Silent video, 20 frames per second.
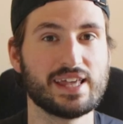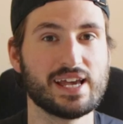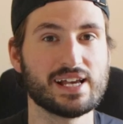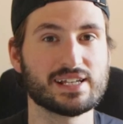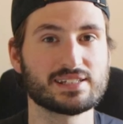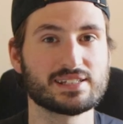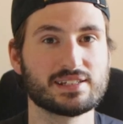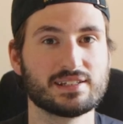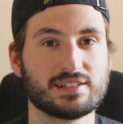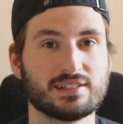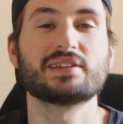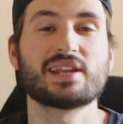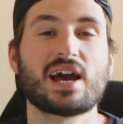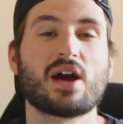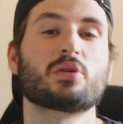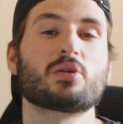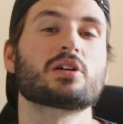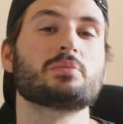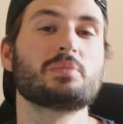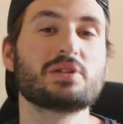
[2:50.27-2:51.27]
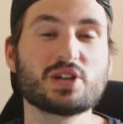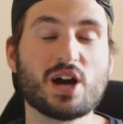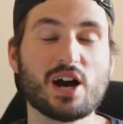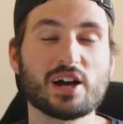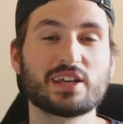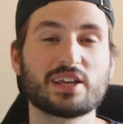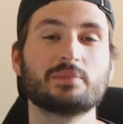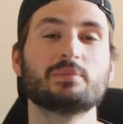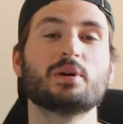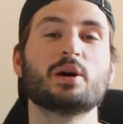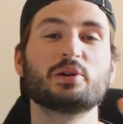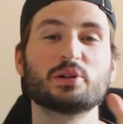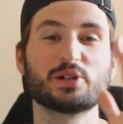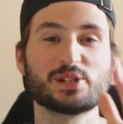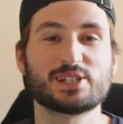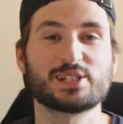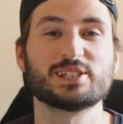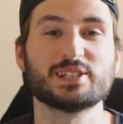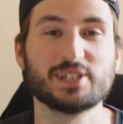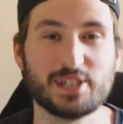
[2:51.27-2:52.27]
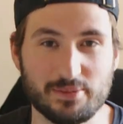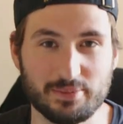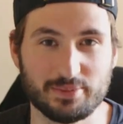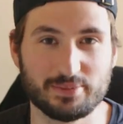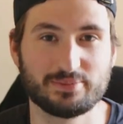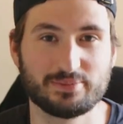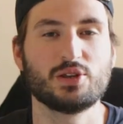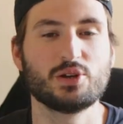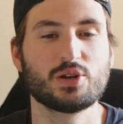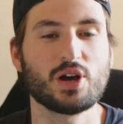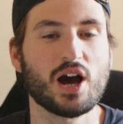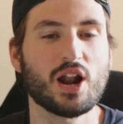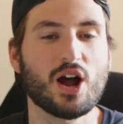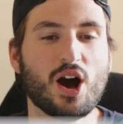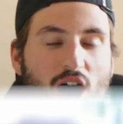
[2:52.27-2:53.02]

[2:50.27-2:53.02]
this. Now we're gonna be talking about your sleep. You got